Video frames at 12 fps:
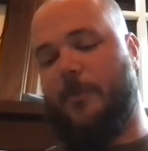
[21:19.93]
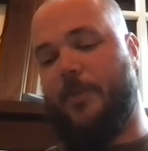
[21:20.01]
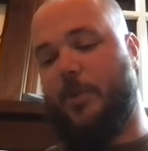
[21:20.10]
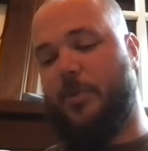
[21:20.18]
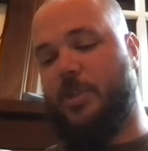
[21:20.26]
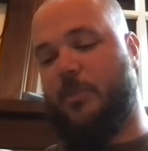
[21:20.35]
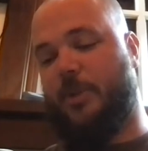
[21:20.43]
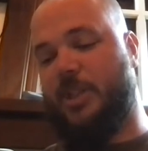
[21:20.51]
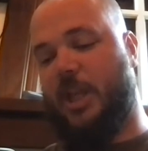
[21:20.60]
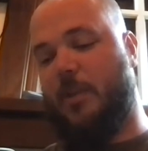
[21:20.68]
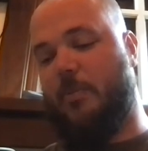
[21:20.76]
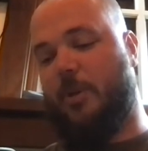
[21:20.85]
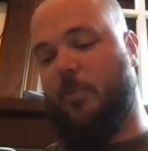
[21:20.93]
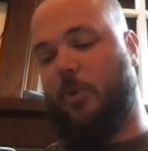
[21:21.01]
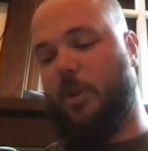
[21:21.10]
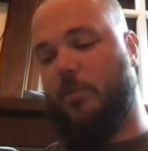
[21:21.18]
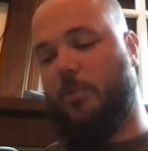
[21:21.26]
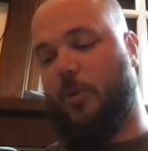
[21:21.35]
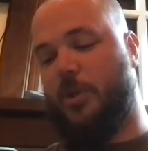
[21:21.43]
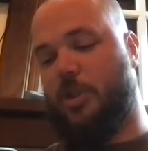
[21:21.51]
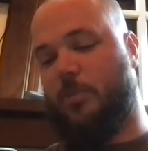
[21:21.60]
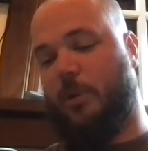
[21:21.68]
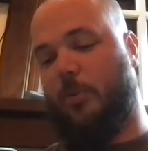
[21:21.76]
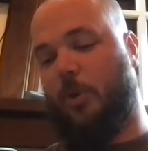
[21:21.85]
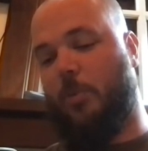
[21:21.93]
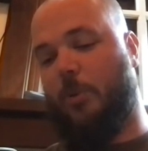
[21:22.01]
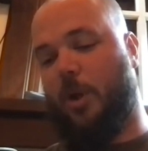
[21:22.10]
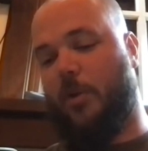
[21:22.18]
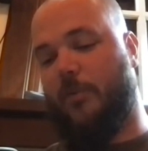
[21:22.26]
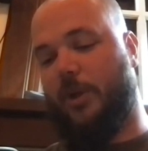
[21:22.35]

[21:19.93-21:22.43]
There was some excitement. One of the boys took my rope off.